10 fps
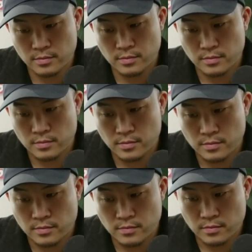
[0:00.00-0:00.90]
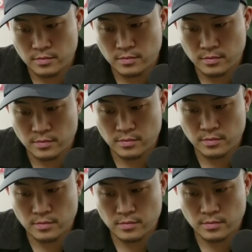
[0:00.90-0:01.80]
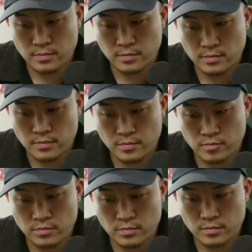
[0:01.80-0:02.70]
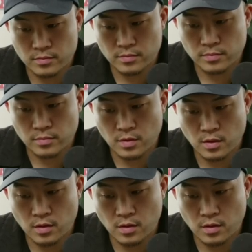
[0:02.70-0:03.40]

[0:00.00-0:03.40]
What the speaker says: (not speaking)